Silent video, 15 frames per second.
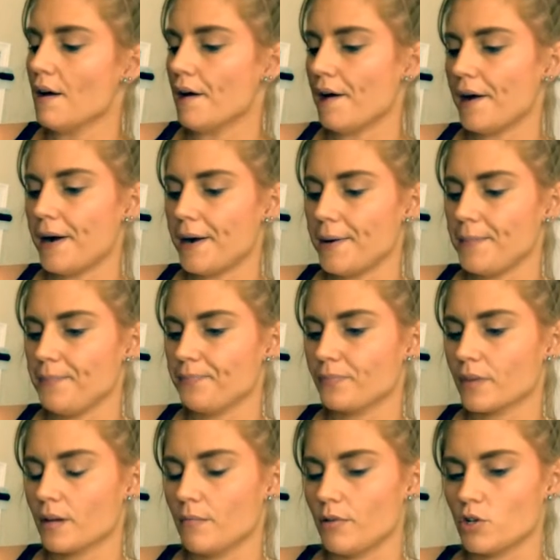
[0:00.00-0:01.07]

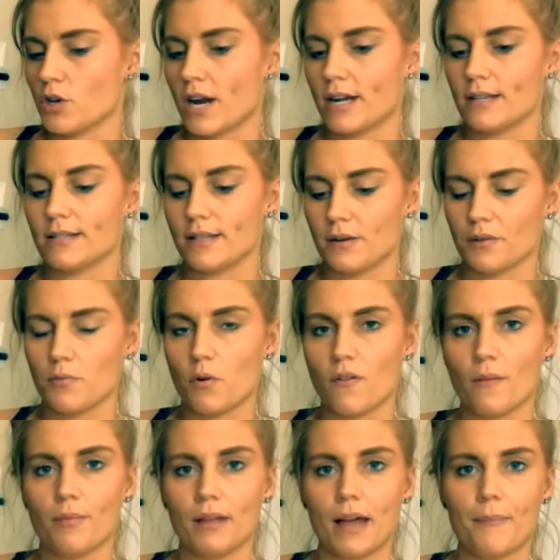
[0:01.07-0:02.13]
But trying to stick with more
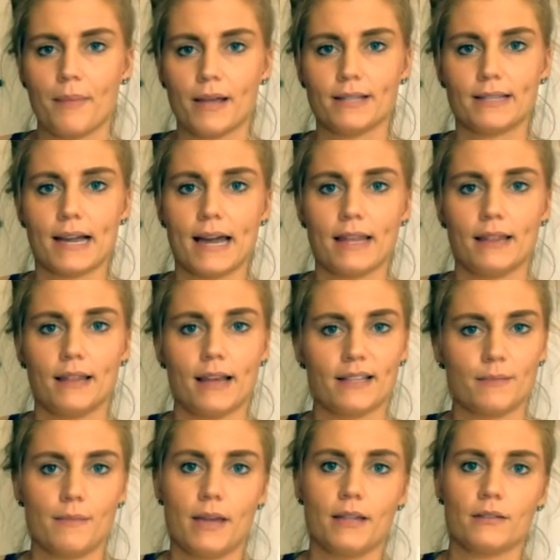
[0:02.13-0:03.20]
of a plant-based diet and
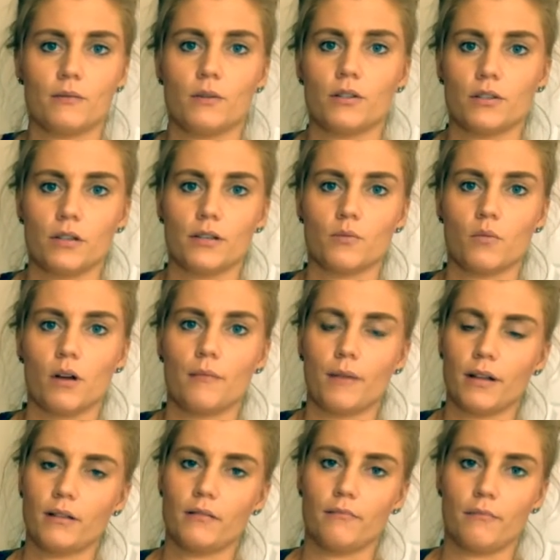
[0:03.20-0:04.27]
less meats, which is what
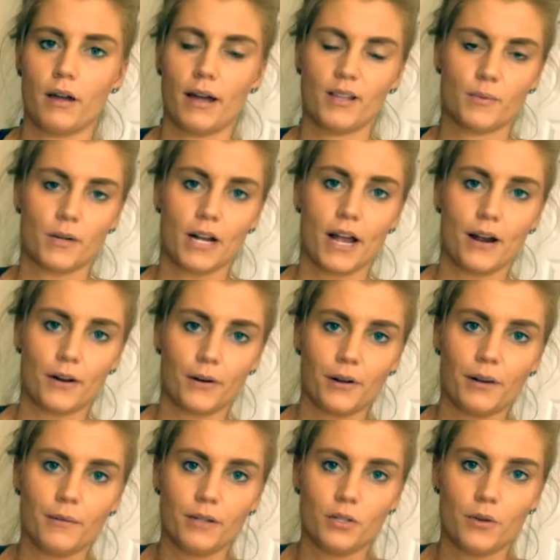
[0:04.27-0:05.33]
my husband and I are
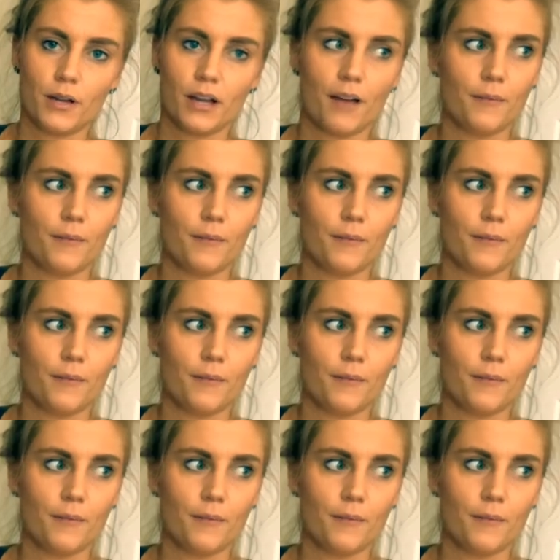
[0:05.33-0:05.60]
going to be doing.